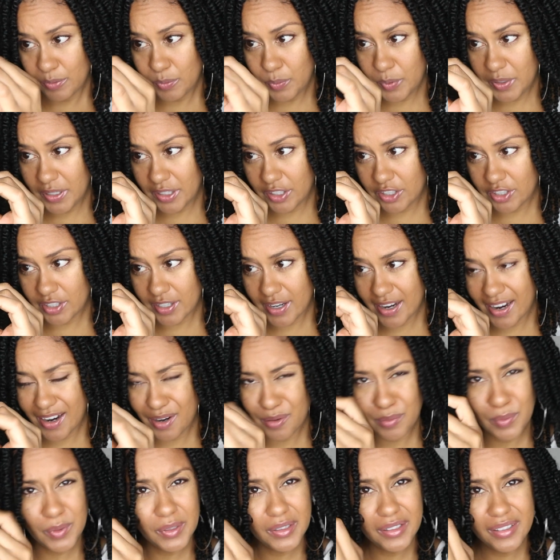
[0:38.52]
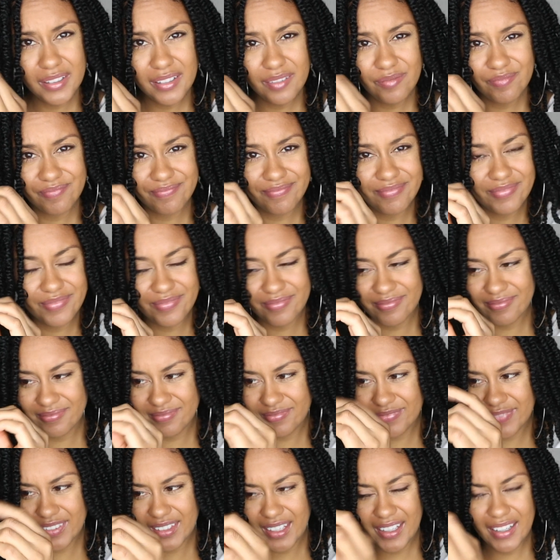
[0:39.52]
which it
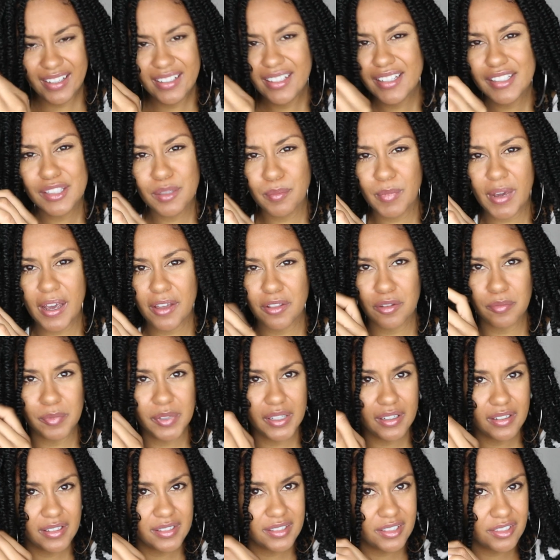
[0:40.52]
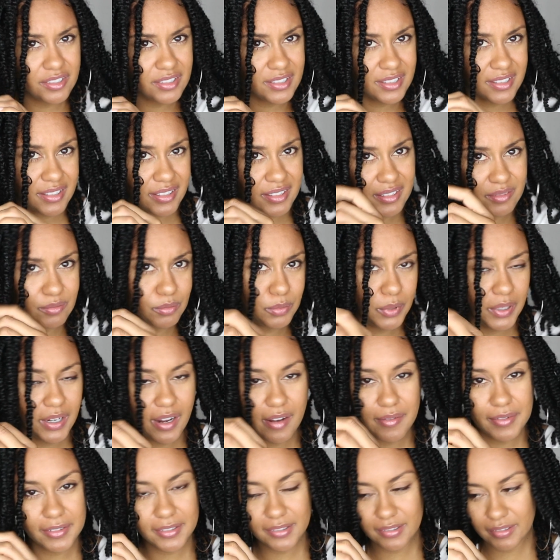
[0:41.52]
doesn't bother me because it's just
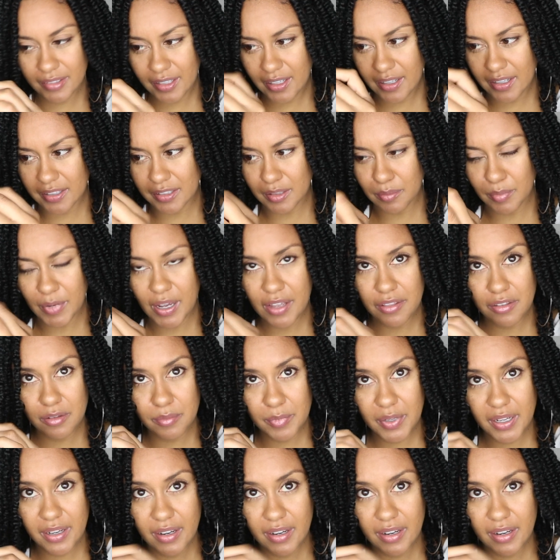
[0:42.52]
whatever. It doesn't bother